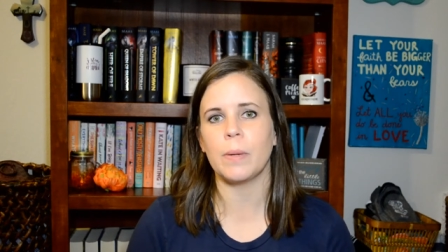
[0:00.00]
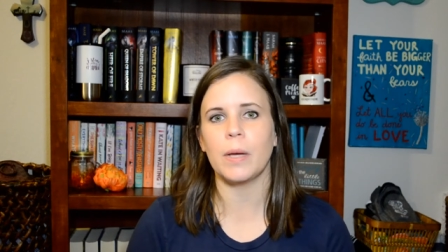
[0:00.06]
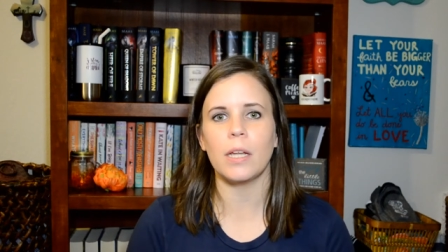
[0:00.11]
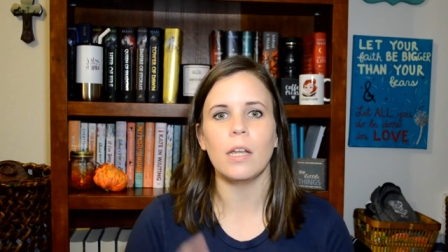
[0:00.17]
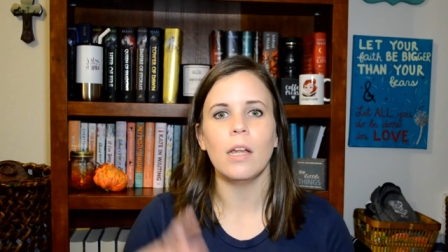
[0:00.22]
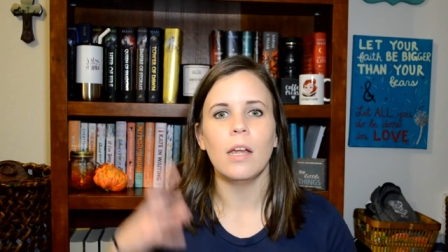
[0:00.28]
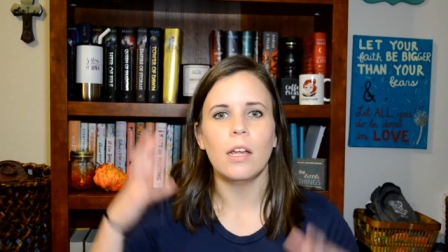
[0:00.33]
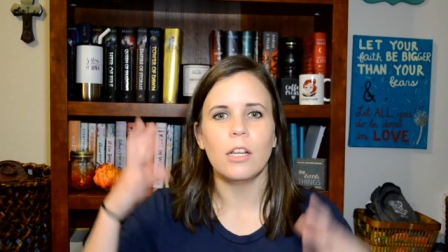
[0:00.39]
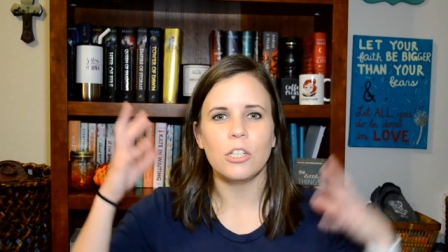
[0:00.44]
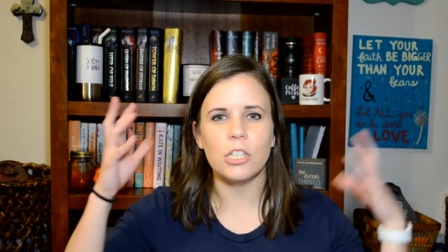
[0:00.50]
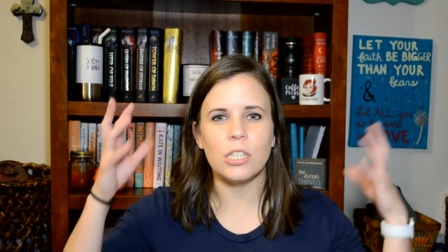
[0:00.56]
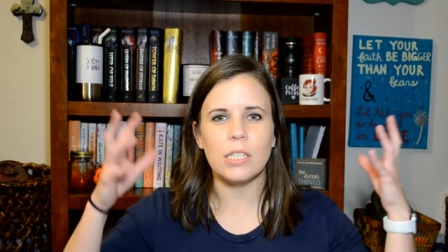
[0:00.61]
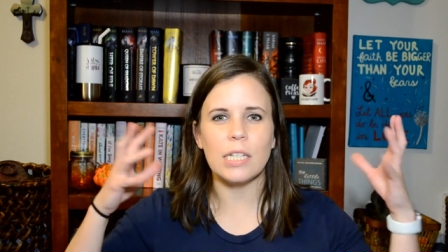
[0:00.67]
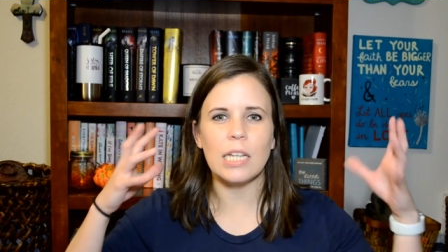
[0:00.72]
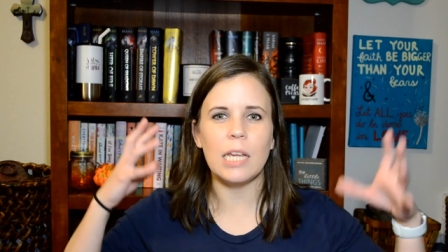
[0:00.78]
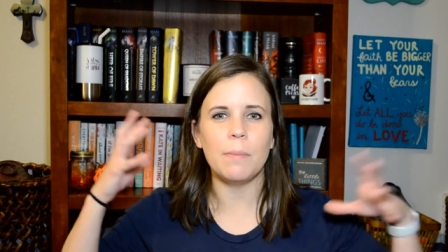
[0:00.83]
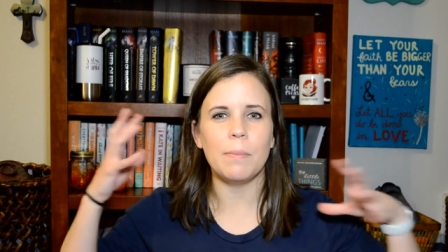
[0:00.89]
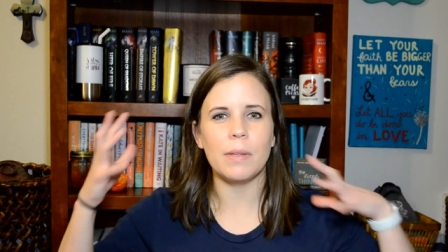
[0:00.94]
but just
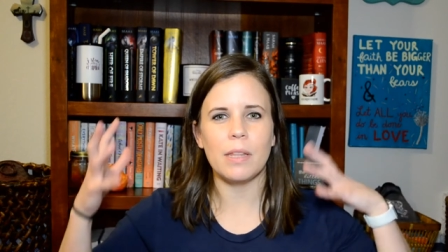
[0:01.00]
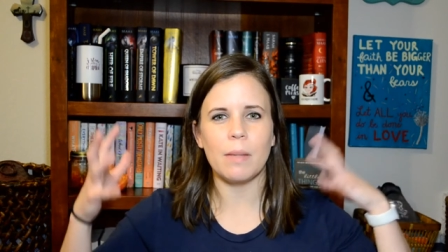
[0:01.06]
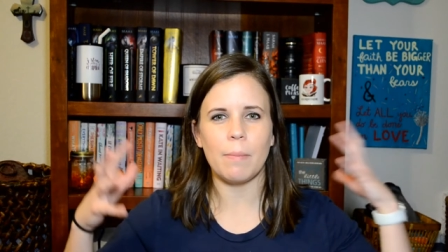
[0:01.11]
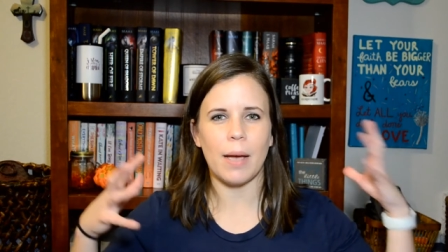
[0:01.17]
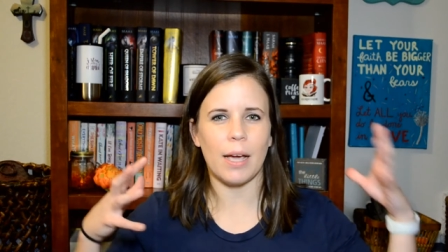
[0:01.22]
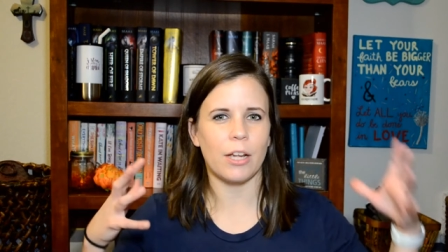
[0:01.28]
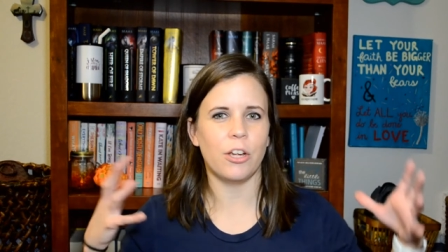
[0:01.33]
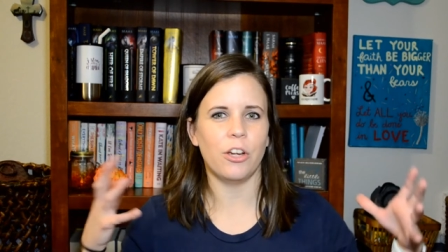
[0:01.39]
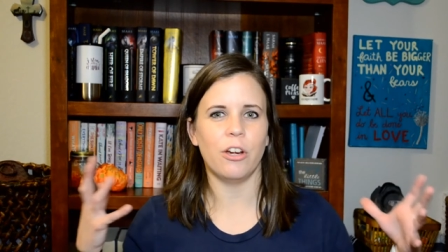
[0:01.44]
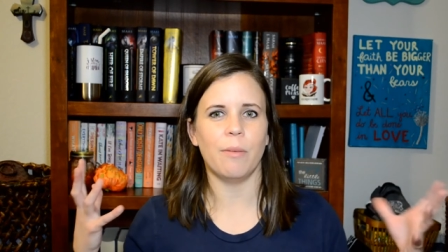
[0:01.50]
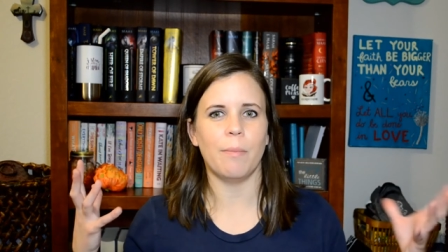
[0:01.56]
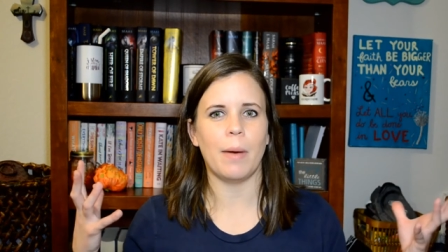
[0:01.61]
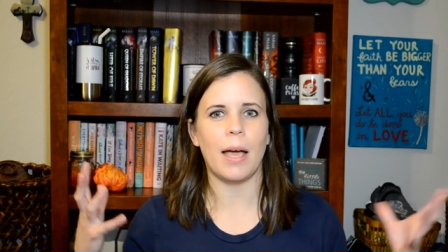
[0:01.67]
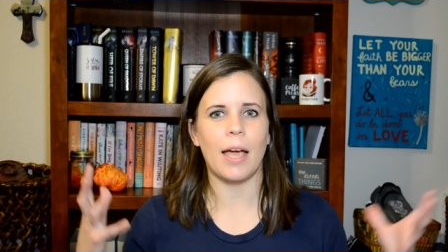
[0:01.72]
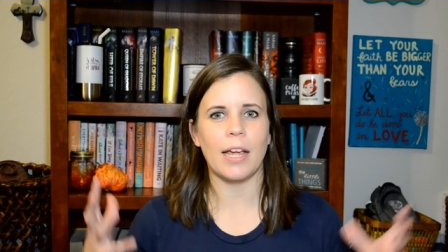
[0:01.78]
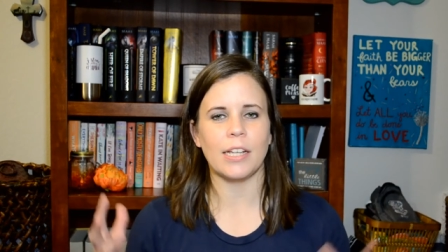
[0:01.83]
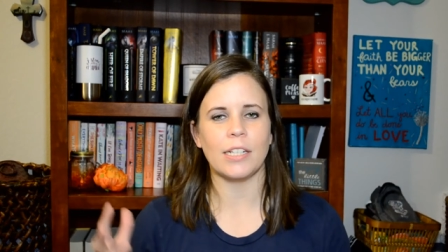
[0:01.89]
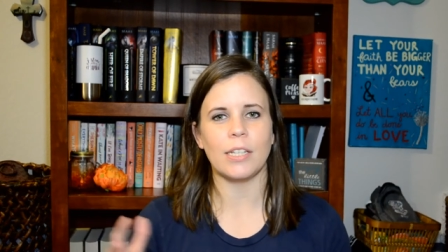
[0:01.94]
to keep in the back of your
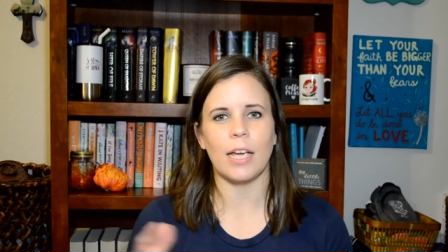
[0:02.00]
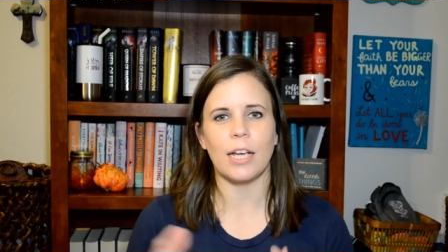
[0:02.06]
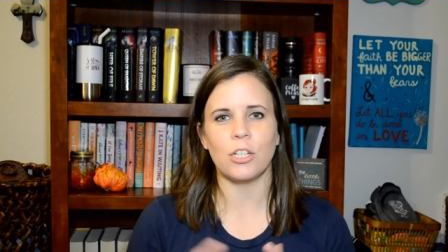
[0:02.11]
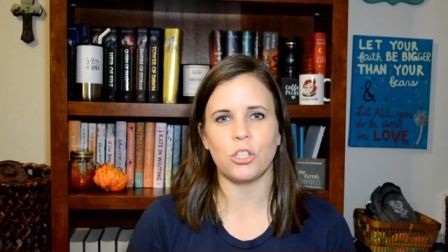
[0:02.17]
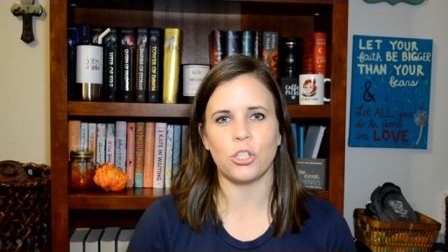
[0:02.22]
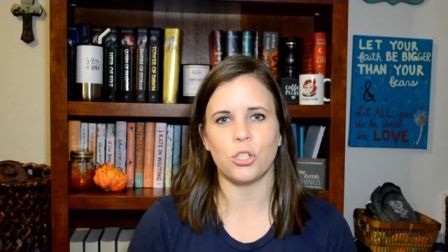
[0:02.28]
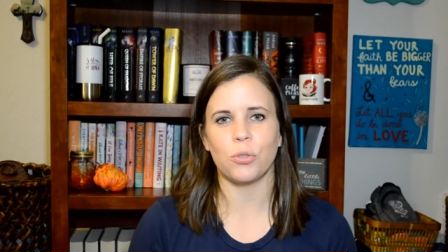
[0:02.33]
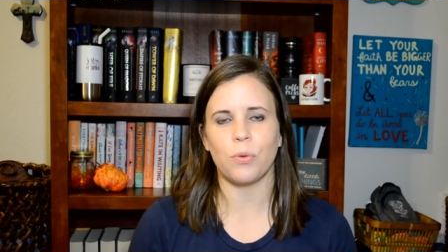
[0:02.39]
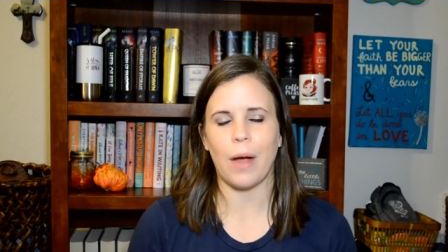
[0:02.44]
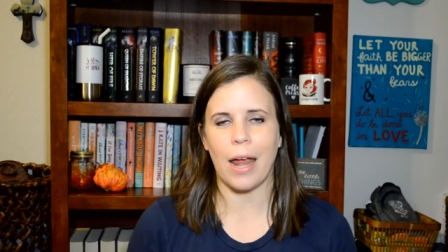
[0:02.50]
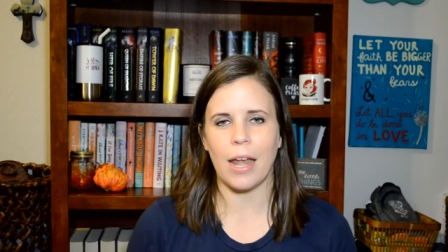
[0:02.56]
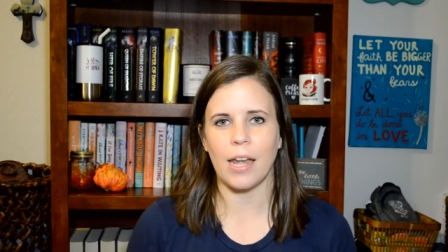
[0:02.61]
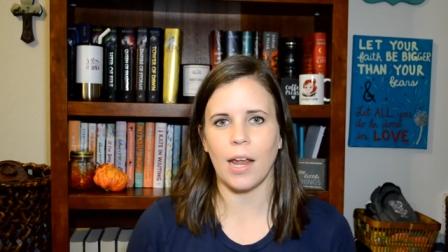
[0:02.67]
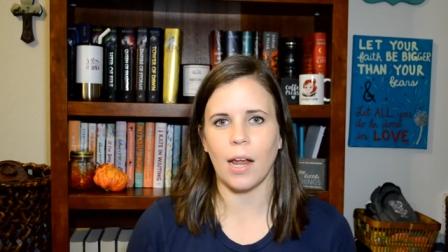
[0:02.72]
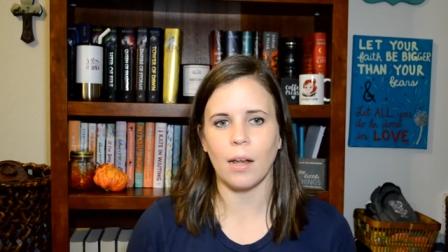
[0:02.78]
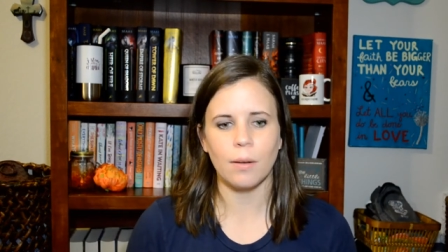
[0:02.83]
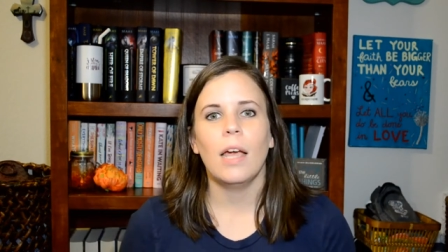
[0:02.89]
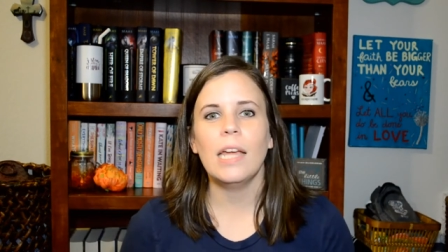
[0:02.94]
mind as you're
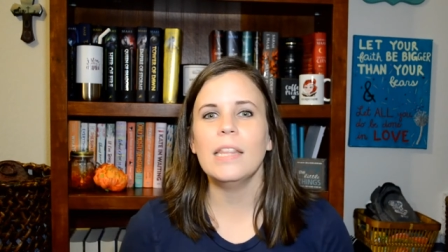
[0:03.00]
writing.